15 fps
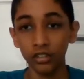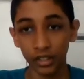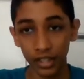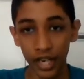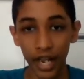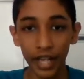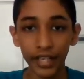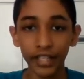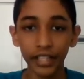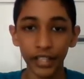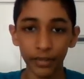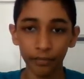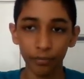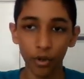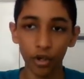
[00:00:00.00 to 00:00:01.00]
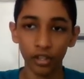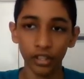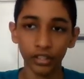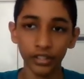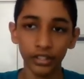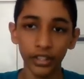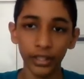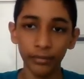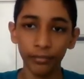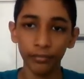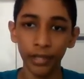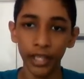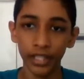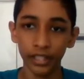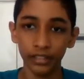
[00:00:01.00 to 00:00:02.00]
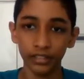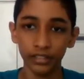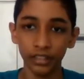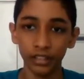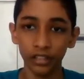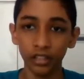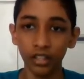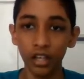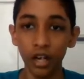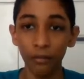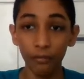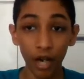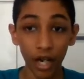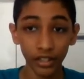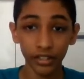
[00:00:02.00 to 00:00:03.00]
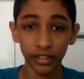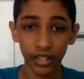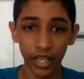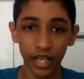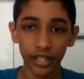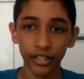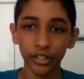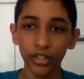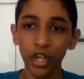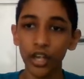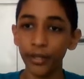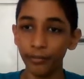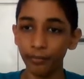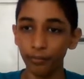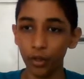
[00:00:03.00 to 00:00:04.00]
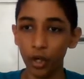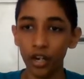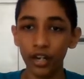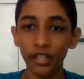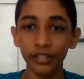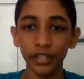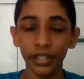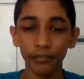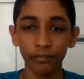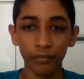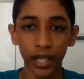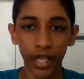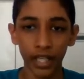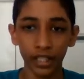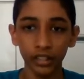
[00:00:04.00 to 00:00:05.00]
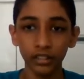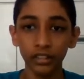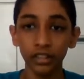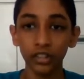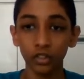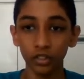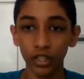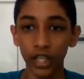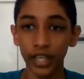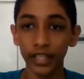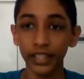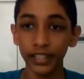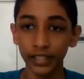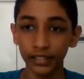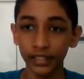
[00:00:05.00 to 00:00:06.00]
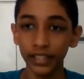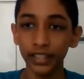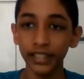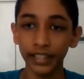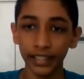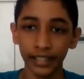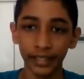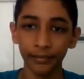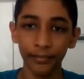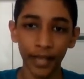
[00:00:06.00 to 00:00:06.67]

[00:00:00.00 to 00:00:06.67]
Steering important emails. By steering your important emails, you can easily delete